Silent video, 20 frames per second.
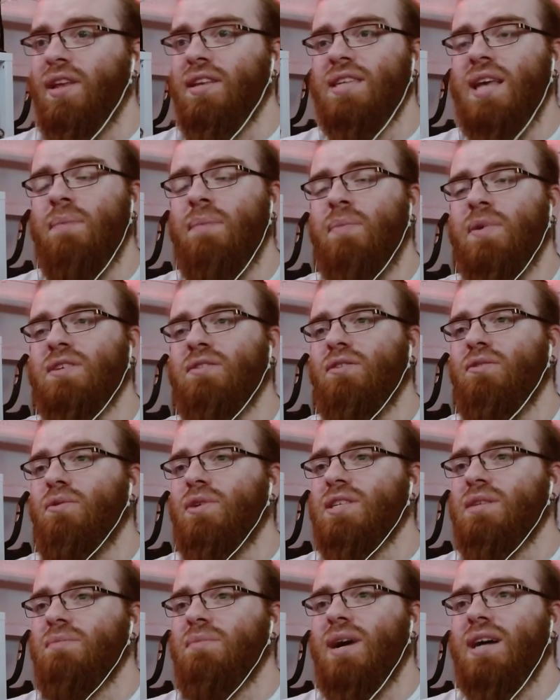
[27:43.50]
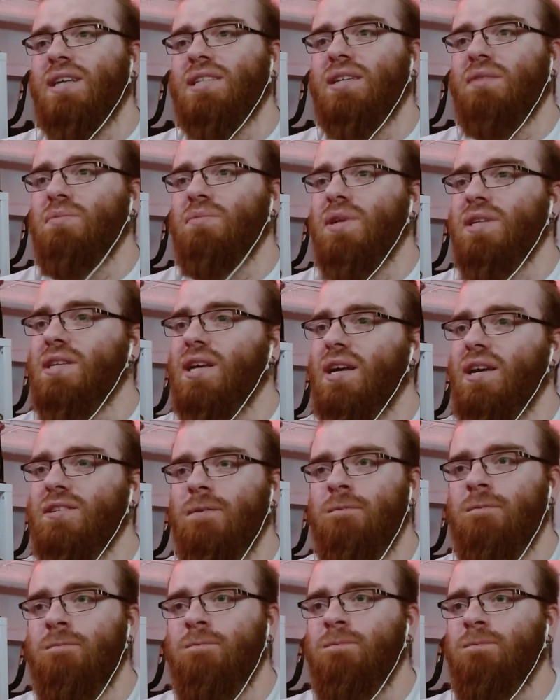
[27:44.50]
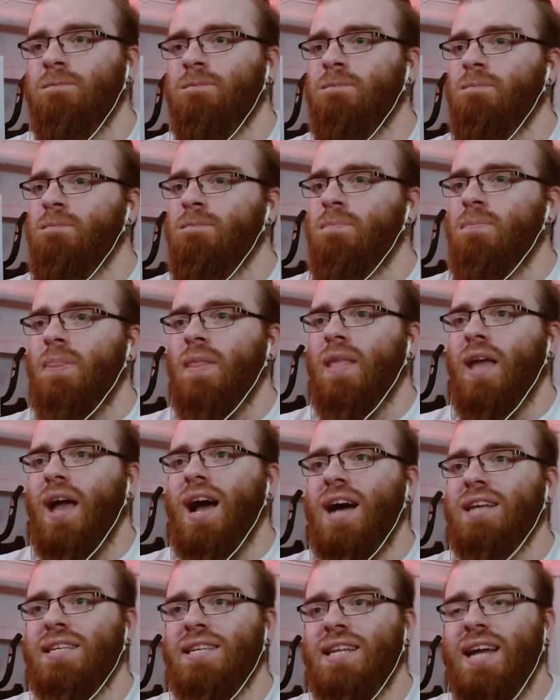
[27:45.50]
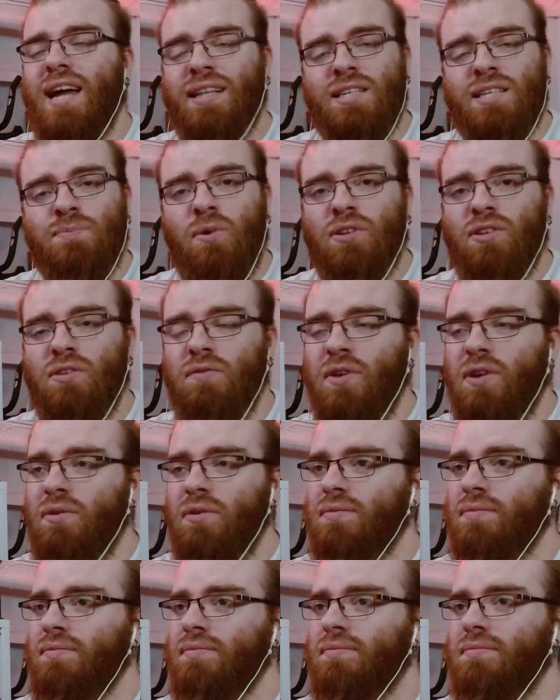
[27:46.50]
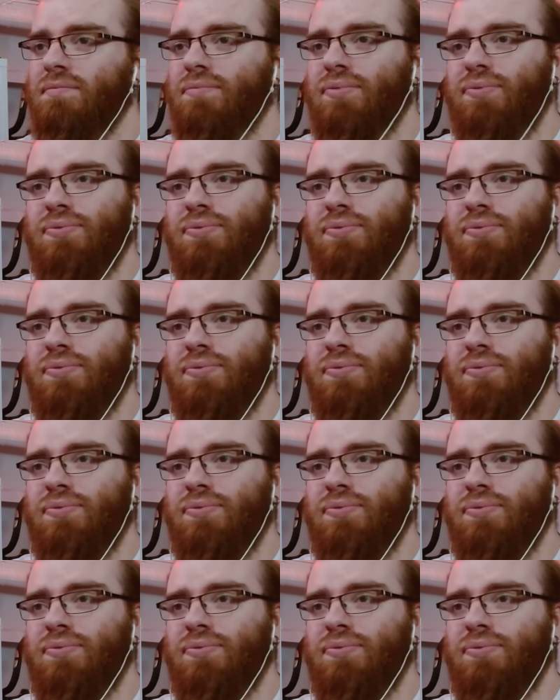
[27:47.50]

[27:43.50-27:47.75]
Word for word: This episode was a masterpiece, guys. As an artist's point of view,